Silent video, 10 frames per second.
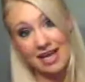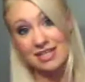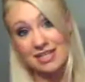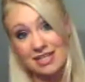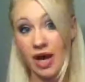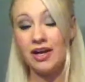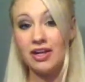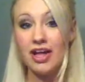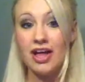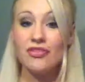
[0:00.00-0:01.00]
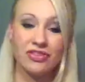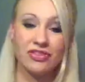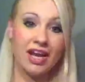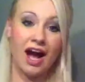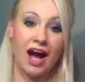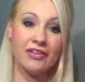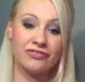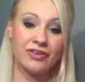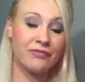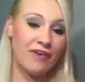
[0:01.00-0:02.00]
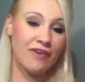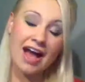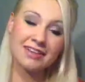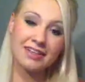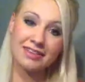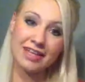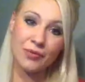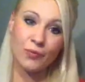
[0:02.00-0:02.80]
as well, that the fact that they